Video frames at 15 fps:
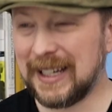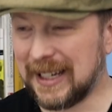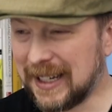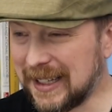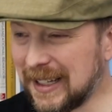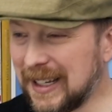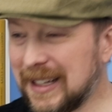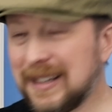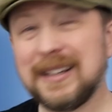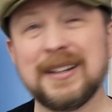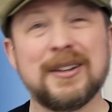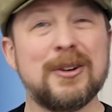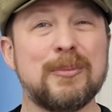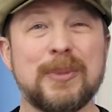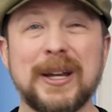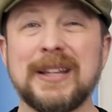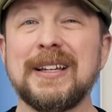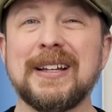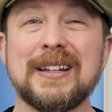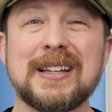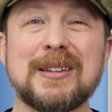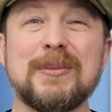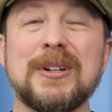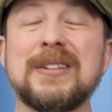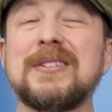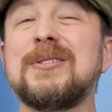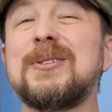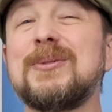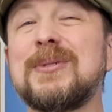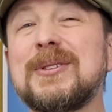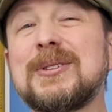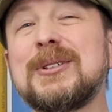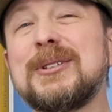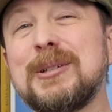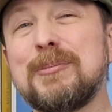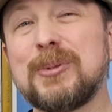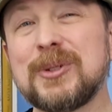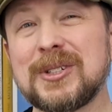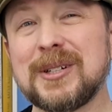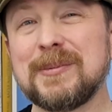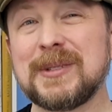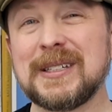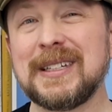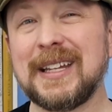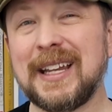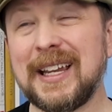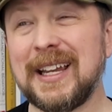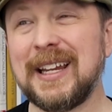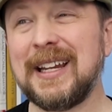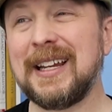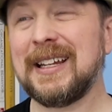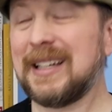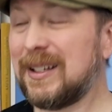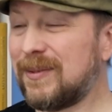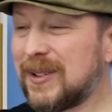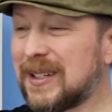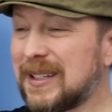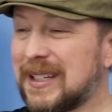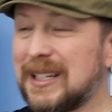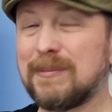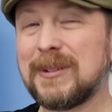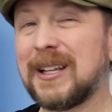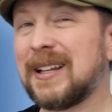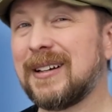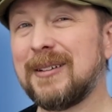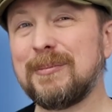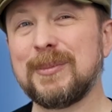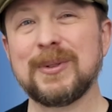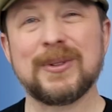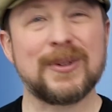And then by the end of the month, you're doing 30 push-ups a day if you can keep that up.